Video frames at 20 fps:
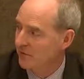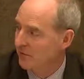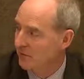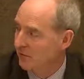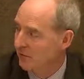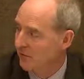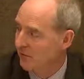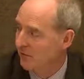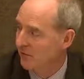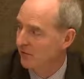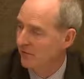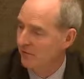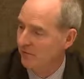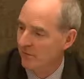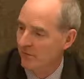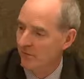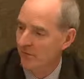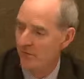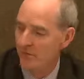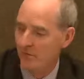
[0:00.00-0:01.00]
if you will,
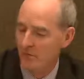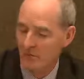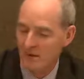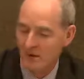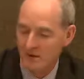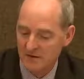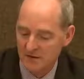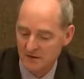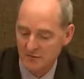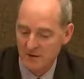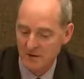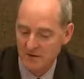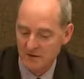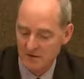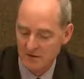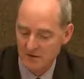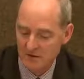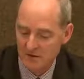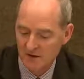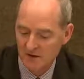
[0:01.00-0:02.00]
for the rights of
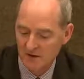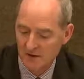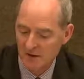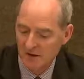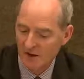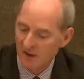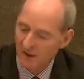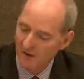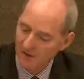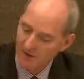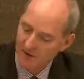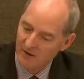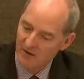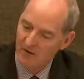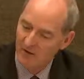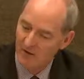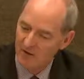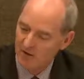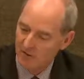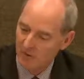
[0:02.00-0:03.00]
migrants, and then
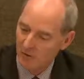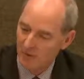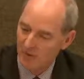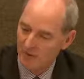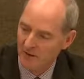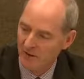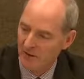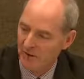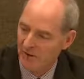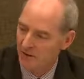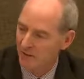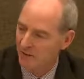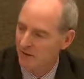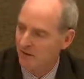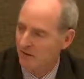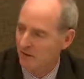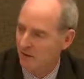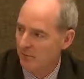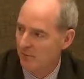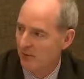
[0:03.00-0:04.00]
transforming that into
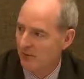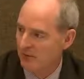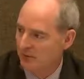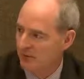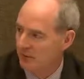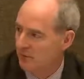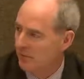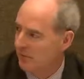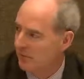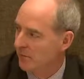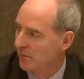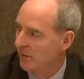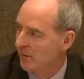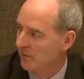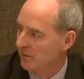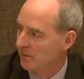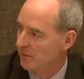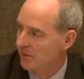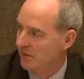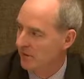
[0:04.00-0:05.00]
being an ambassador for
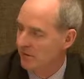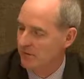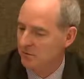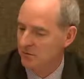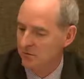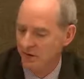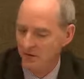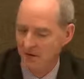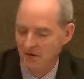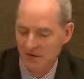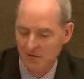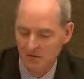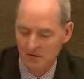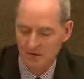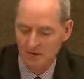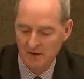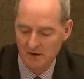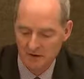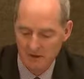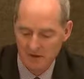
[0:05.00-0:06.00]
migrants' rights, which I think is
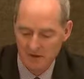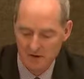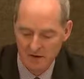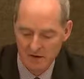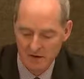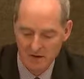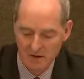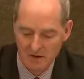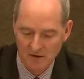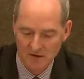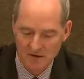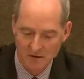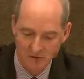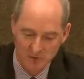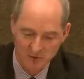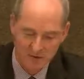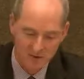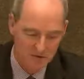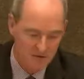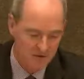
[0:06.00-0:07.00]
really
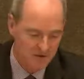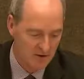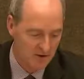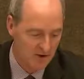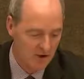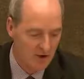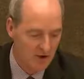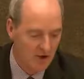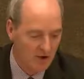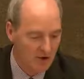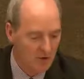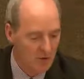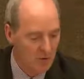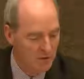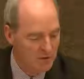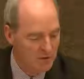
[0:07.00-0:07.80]
terribly interesting. So we